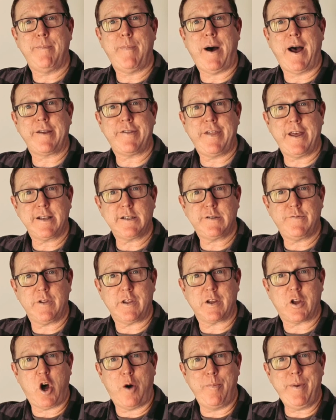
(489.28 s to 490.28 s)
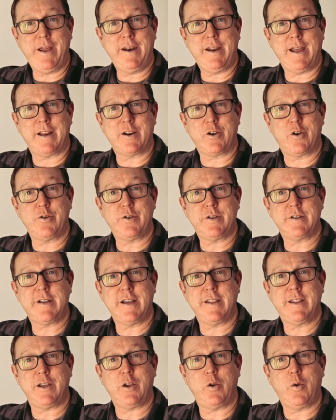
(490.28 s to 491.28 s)
Mike, thanks for the comment, and good to see
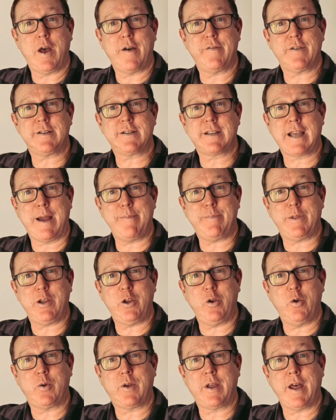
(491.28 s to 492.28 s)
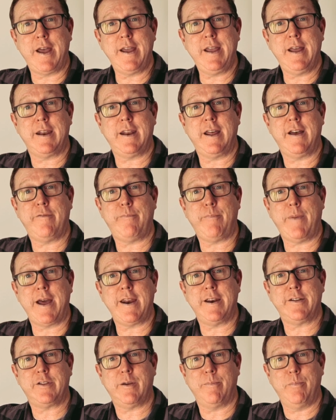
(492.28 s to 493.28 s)
that you have escaped the UK and have made
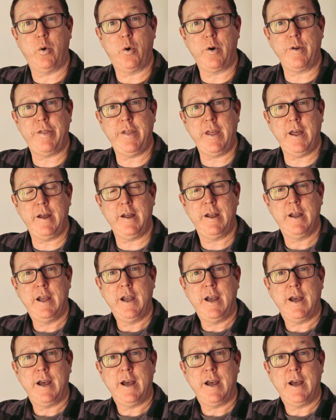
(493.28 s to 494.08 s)
it to Murcia.